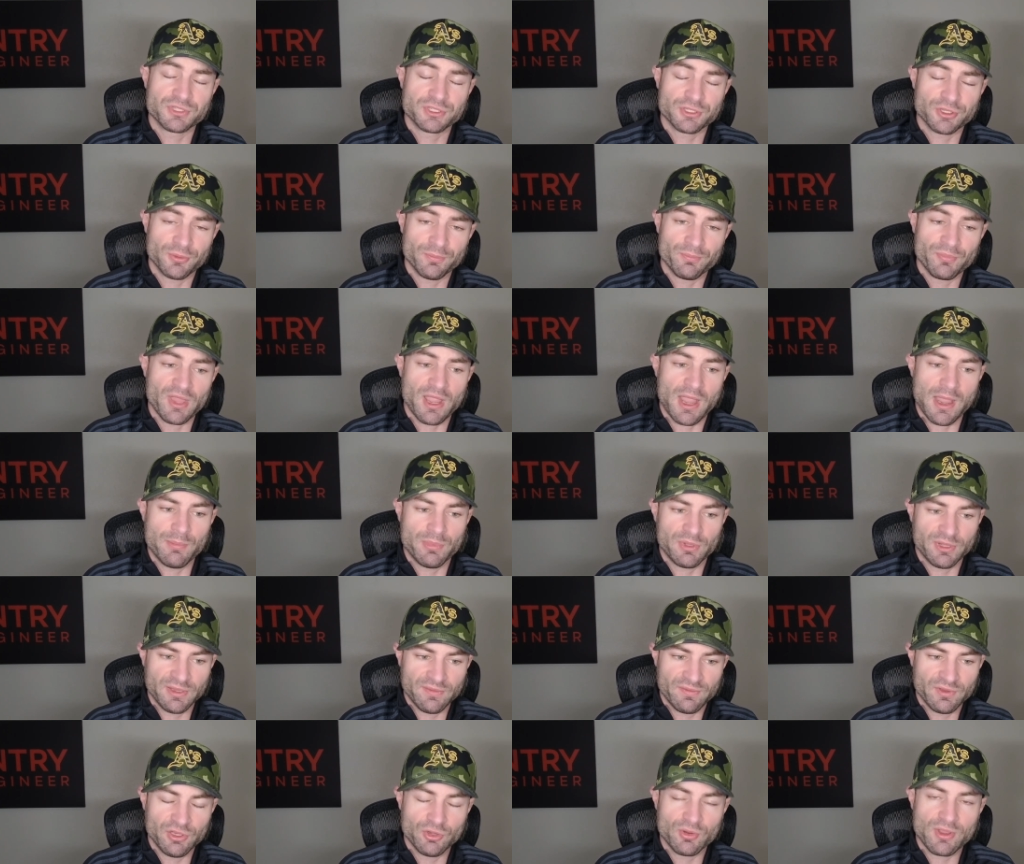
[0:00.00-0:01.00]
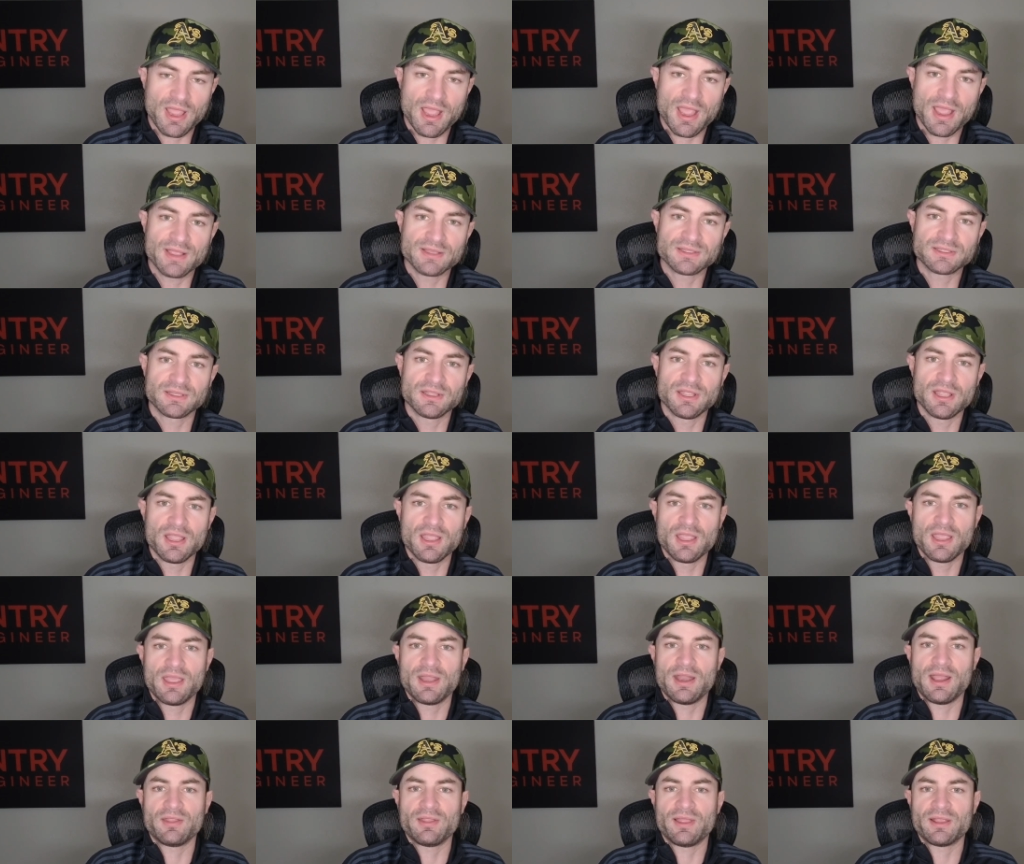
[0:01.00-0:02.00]
So I believe in you guys,
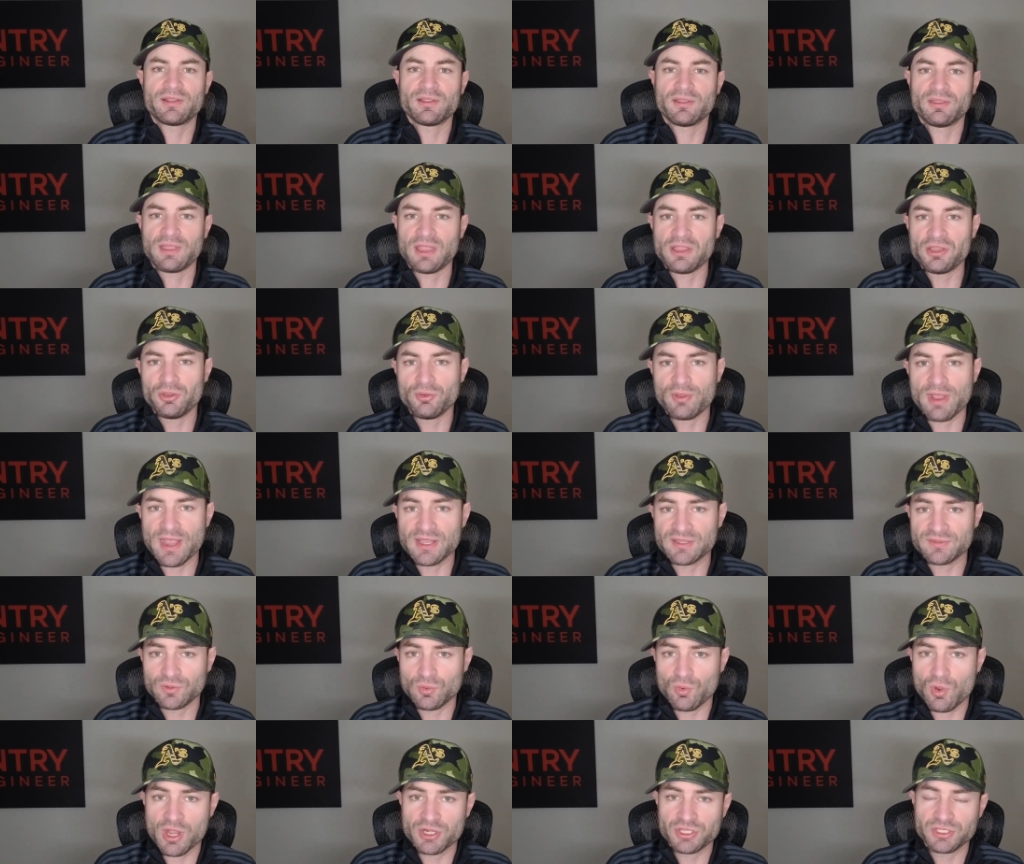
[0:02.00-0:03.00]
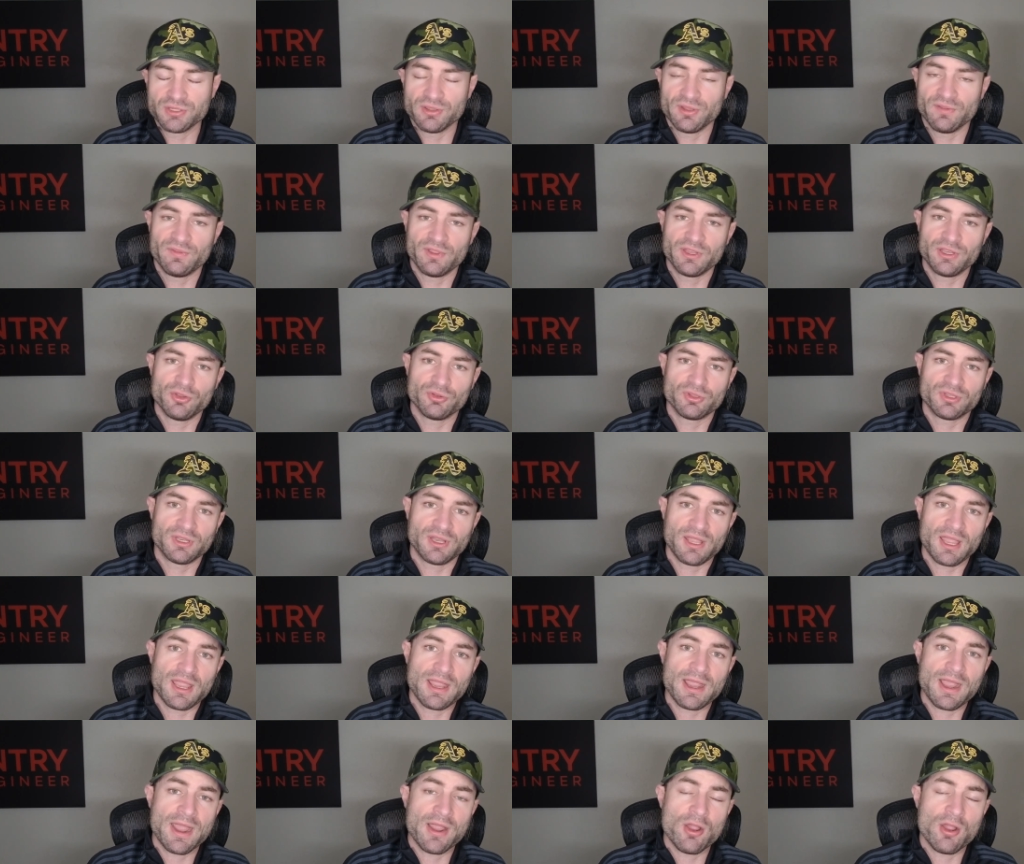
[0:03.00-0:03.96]
and I'd like to thank you guys for watching the video today.